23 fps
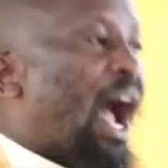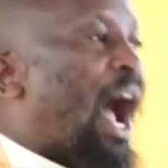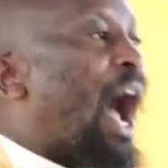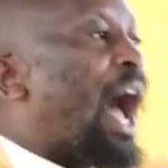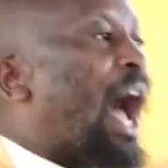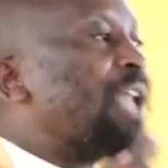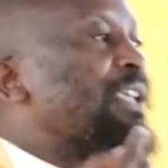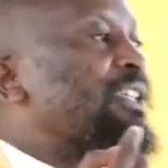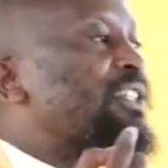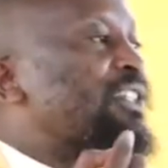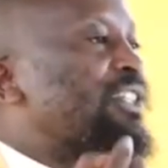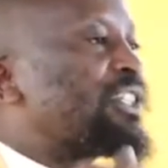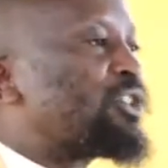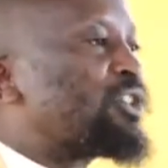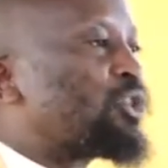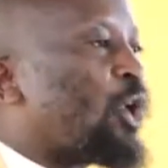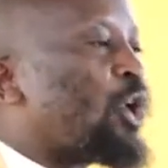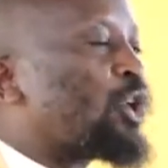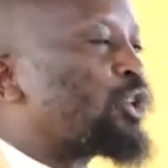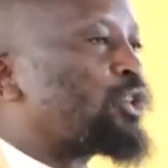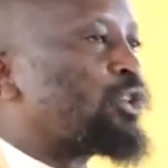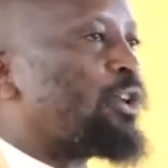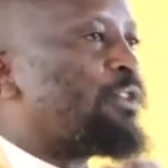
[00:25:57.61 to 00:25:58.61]
and
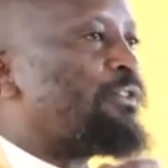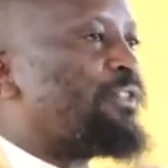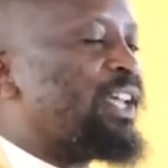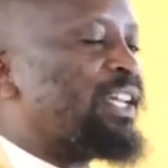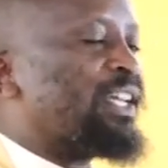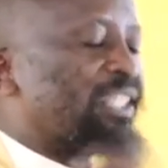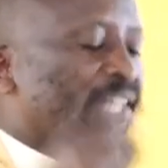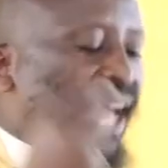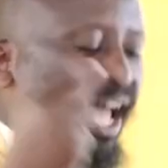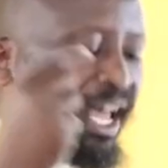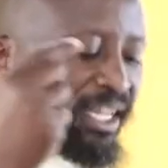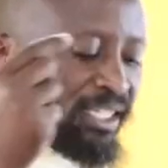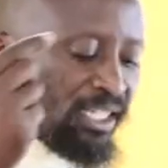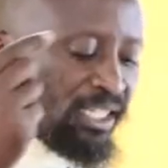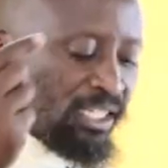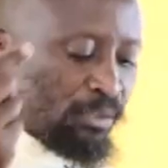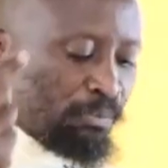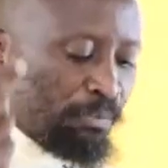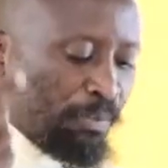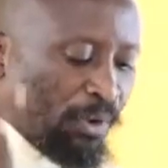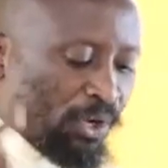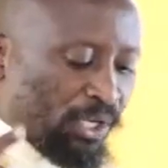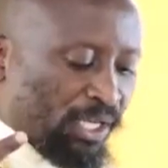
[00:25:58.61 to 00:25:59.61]
talks of it as
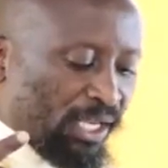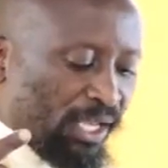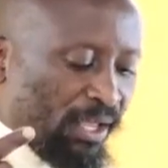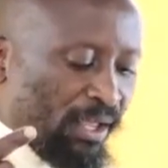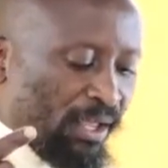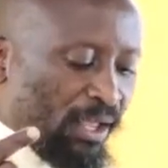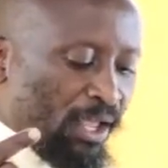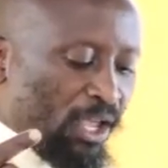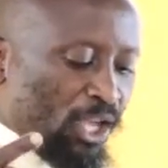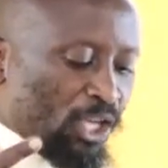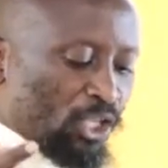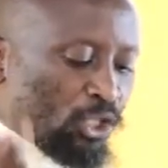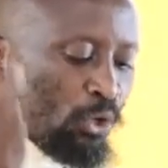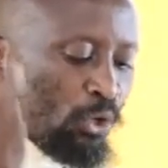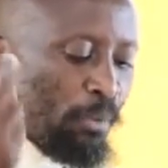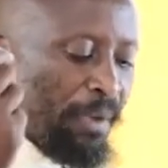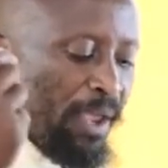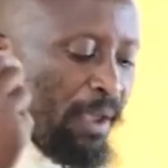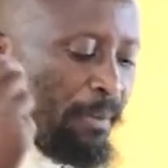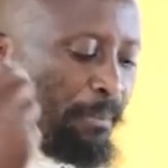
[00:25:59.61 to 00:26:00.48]
his body to